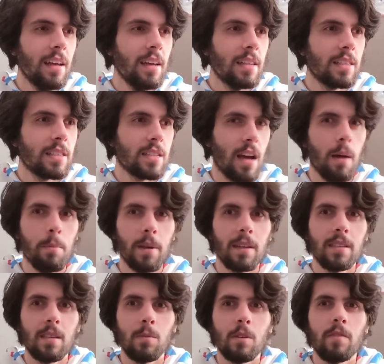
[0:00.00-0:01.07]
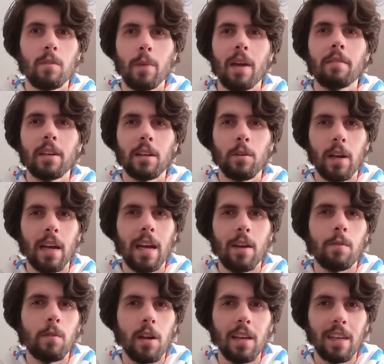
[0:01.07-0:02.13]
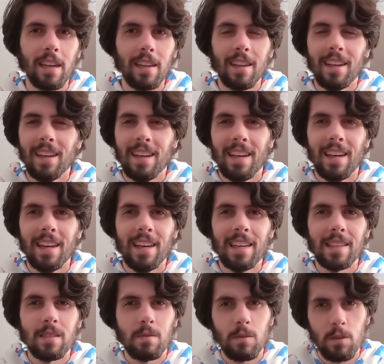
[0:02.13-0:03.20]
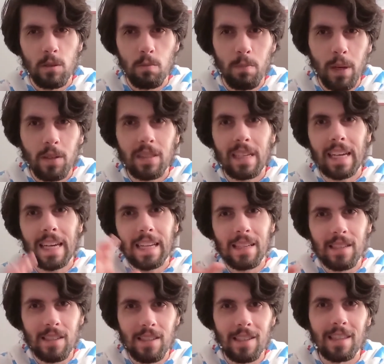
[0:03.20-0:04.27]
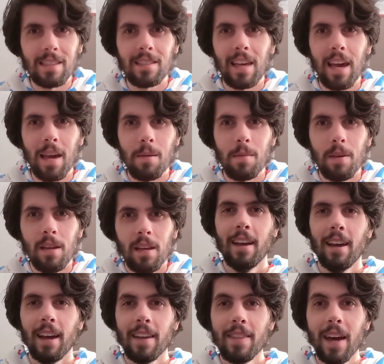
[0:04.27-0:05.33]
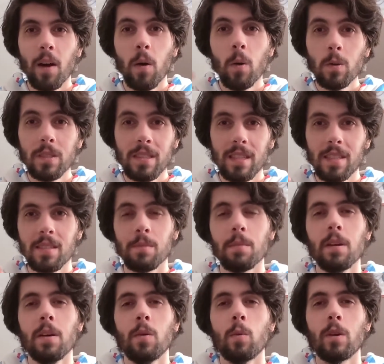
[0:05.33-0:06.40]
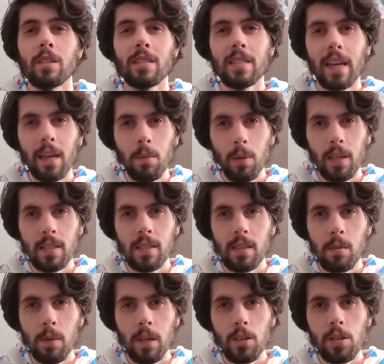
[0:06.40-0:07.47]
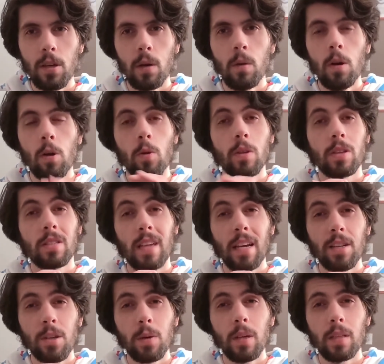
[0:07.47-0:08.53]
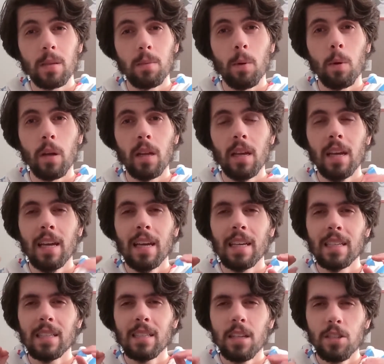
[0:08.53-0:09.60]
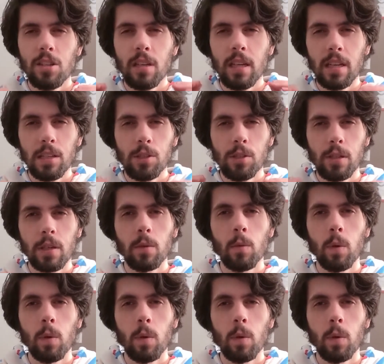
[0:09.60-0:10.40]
stopping someone from having a great hand running it is just built into this game. And that whole system where second place in the big show, where the side show gets a point, is such an interesting